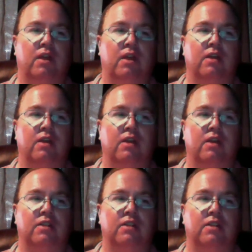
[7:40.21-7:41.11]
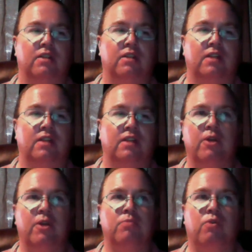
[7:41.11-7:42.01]
because it gave me so
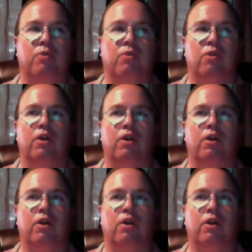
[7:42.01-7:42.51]
much more